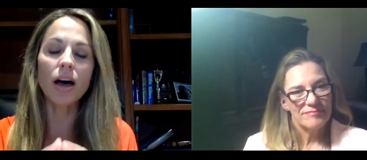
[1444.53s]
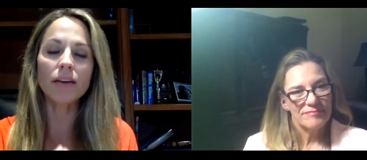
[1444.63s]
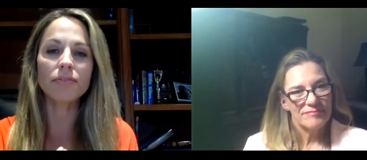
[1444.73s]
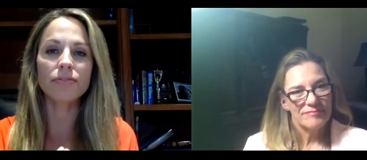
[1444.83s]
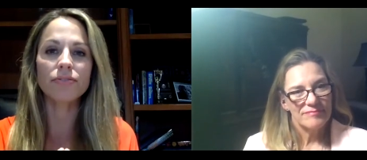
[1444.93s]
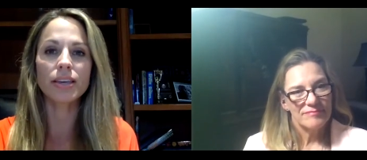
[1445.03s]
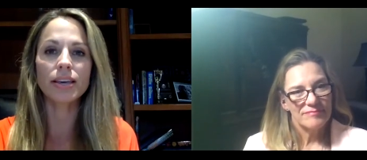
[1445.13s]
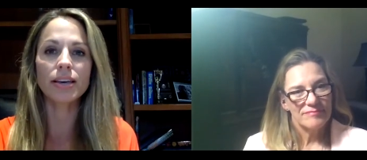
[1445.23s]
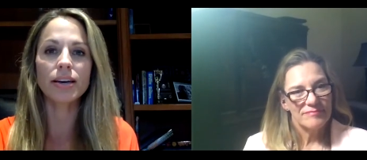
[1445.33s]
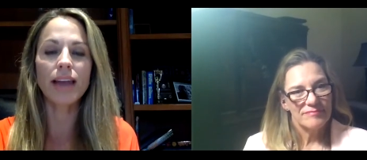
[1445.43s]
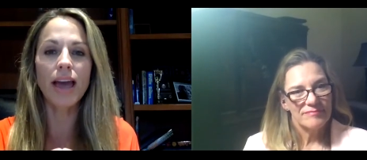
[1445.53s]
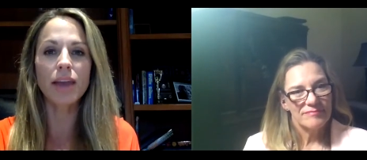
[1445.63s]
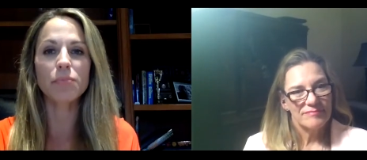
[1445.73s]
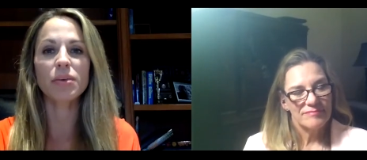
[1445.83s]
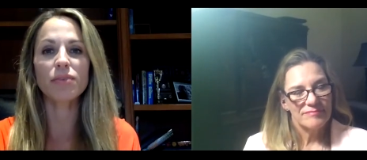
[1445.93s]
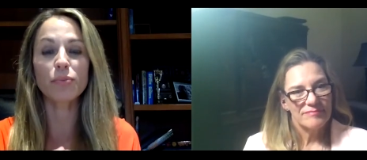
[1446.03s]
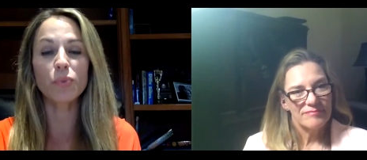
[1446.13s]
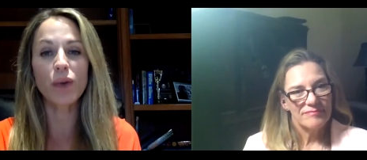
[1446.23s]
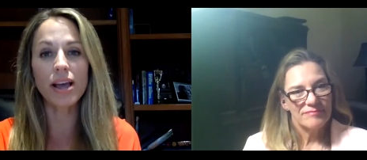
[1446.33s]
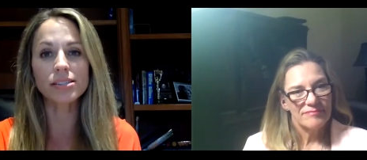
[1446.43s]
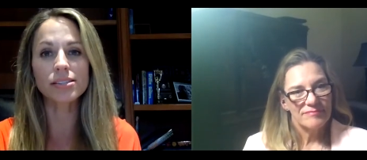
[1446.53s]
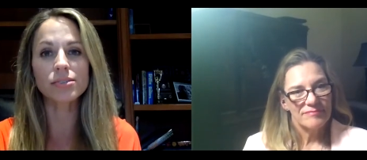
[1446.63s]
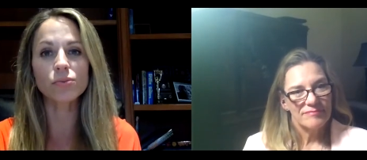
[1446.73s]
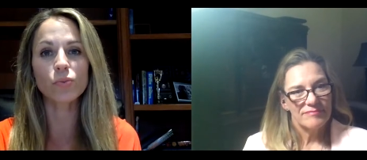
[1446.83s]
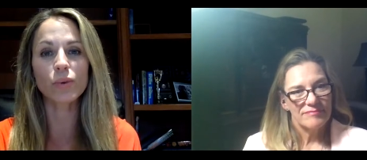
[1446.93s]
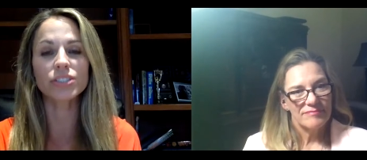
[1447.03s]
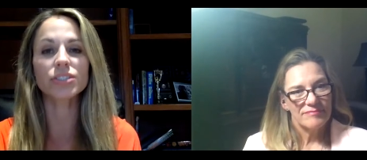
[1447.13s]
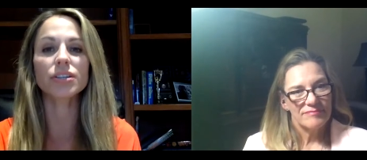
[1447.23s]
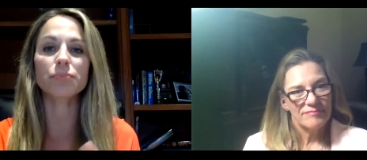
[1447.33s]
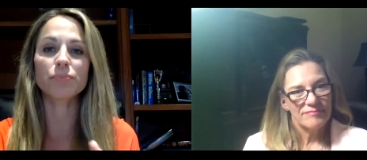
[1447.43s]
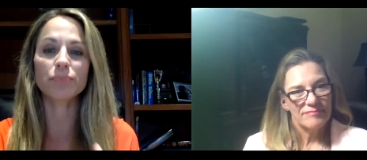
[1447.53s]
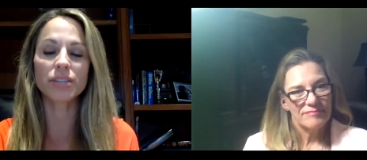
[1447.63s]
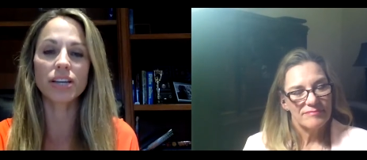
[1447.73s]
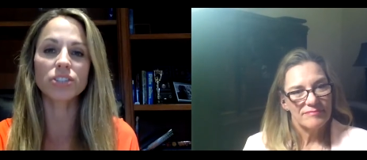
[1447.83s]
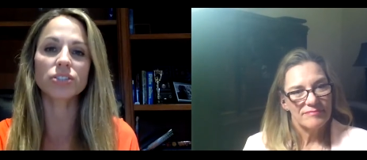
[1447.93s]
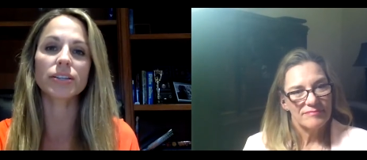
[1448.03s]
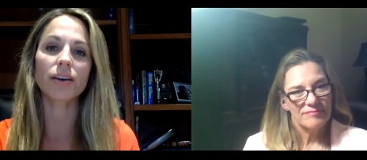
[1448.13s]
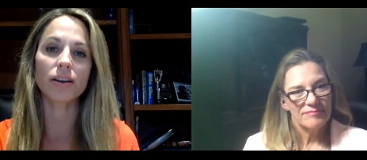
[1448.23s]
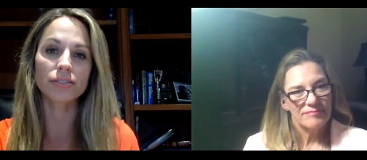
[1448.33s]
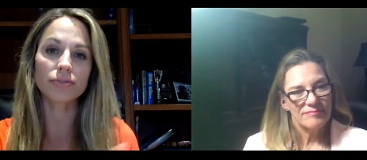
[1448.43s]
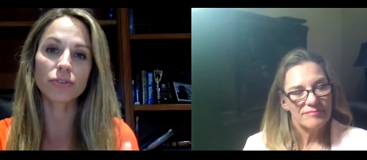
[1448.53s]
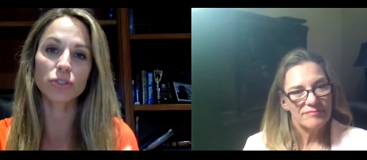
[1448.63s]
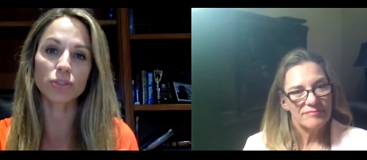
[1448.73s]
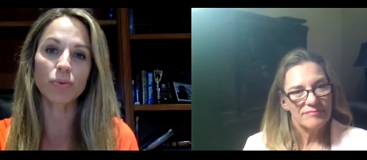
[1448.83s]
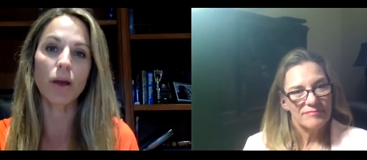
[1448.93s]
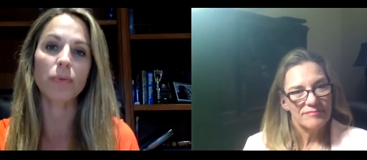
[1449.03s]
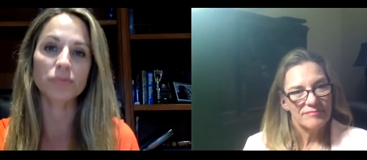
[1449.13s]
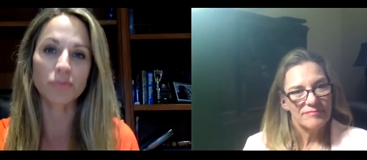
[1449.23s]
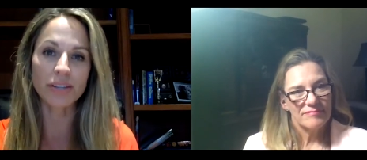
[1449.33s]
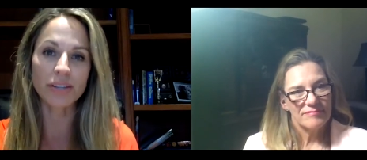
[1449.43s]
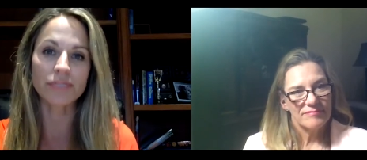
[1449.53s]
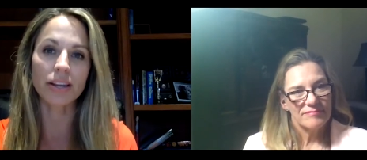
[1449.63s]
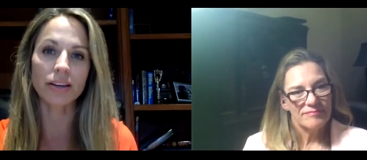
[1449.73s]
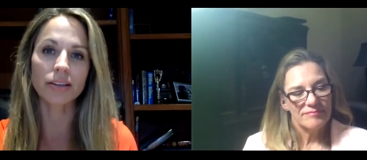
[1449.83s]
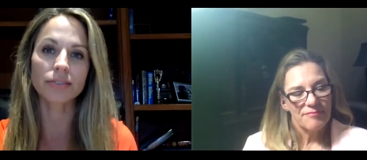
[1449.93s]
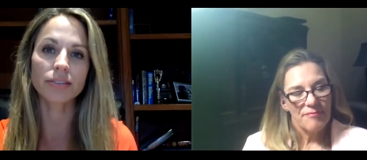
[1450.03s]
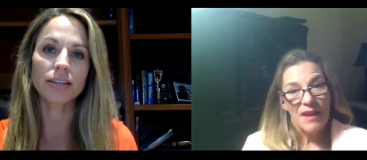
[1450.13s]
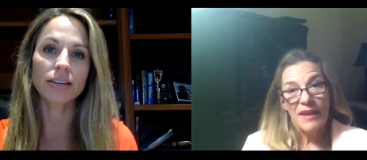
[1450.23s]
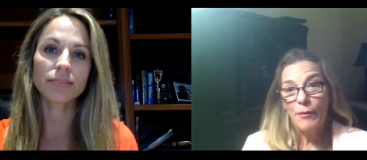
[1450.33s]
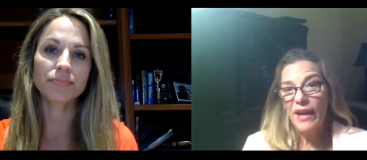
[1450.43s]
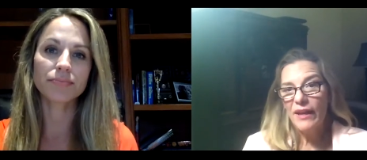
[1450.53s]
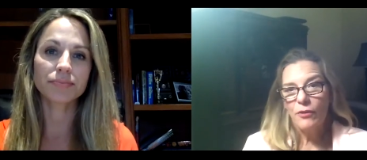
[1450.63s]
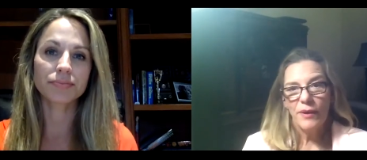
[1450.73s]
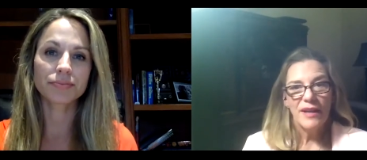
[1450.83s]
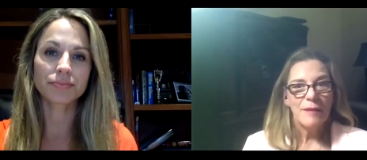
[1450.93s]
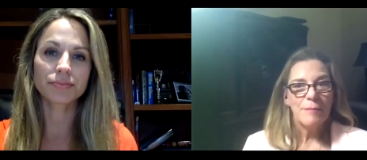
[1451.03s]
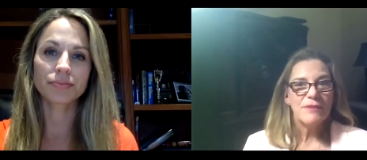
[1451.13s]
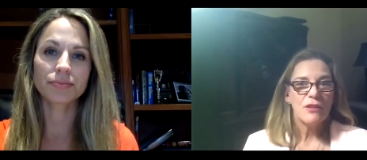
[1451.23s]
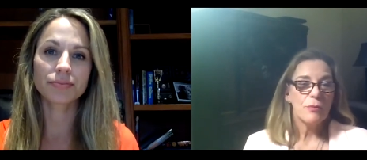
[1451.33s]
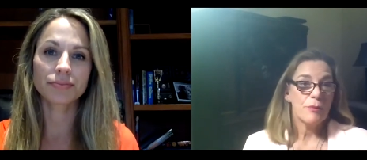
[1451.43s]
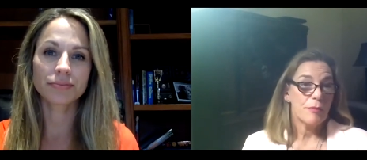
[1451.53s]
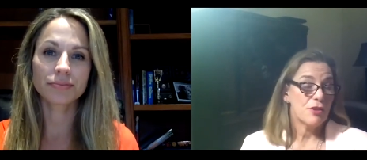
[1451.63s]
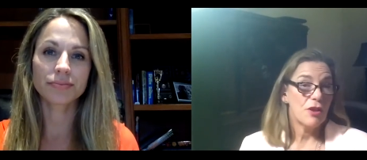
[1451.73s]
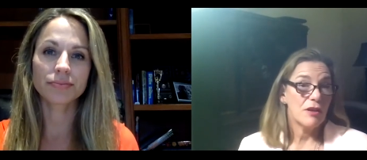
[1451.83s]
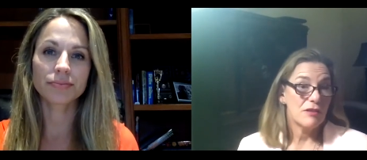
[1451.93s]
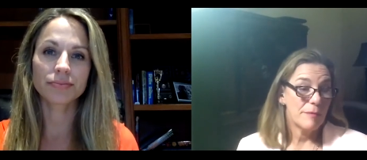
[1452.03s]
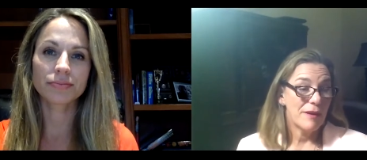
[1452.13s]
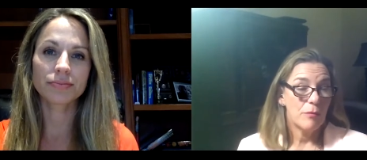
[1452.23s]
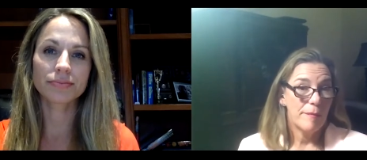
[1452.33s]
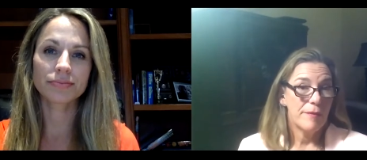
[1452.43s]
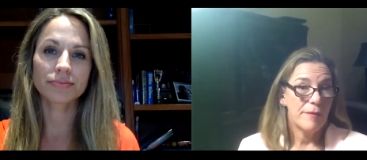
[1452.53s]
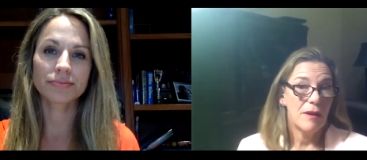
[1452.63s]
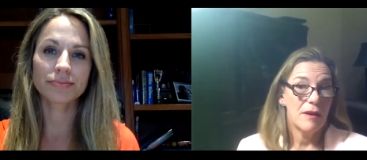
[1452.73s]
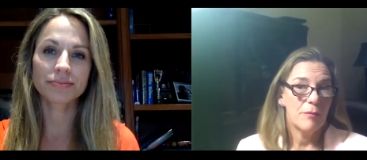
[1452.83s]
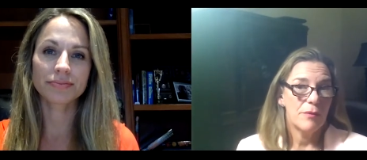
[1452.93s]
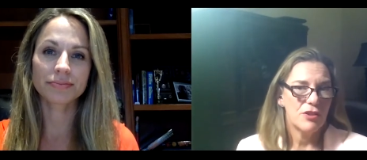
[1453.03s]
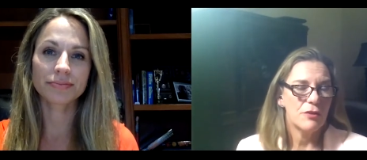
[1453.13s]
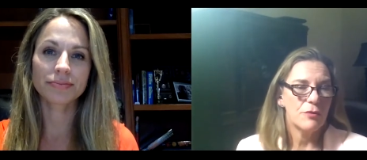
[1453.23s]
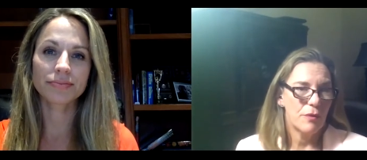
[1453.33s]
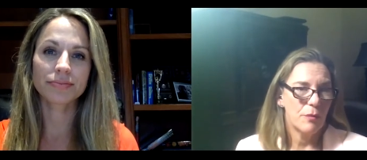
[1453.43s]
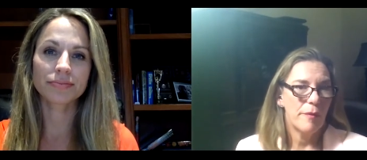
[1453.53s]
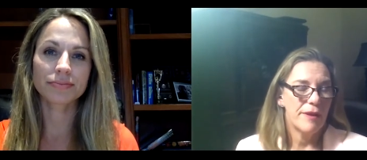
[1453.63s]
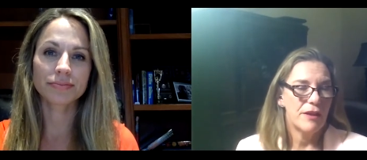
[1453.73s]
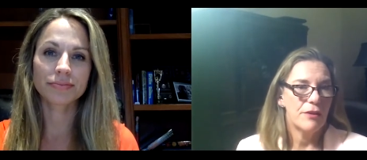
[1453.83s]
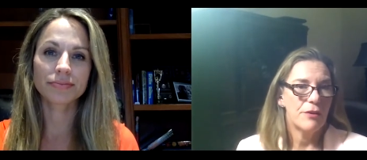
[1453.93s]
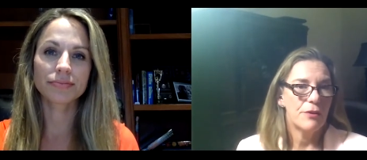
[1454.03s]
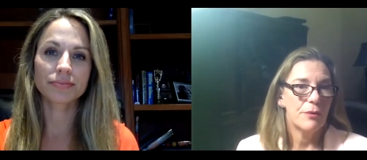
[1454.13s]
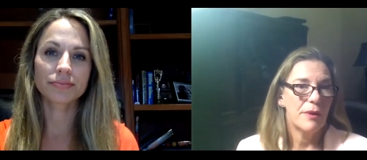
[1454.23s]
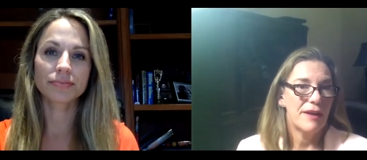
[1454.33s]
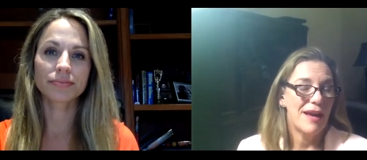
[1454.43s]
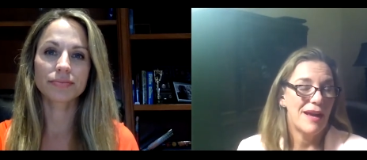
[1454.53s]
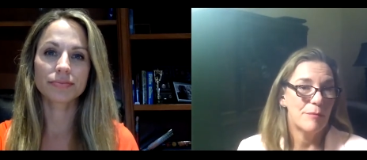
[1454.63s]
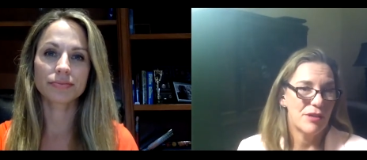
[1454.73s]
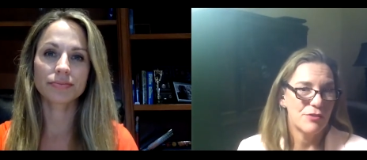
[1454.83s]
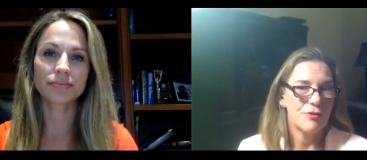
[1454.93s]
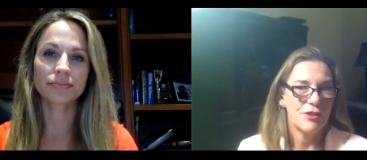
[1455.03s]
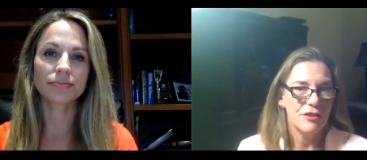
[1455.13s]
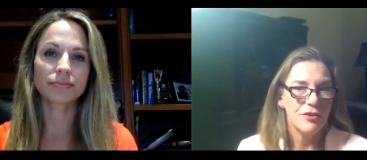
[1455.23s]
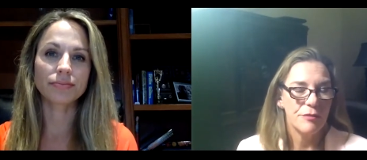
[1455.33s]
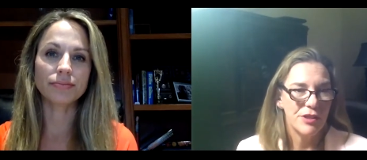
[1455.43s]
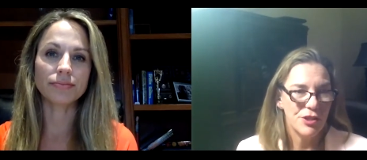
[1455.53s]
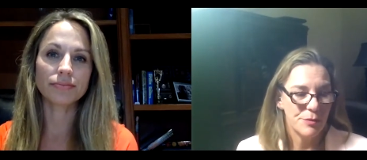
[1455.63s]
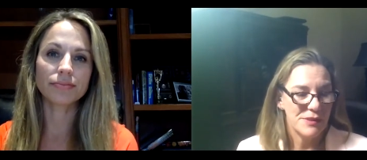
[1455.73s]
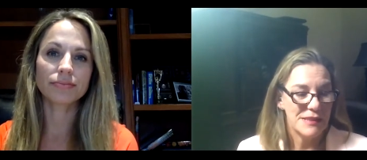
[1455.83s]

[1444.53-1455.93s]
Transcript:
Speaker 1: of the anatomy of the breast, which could potentially cause future problems of breastfeeding.
Speaker 2: Yeah, we had a great episode where we talked about a woman. Uh, we talked with a woman who had had a breast reduction when she was a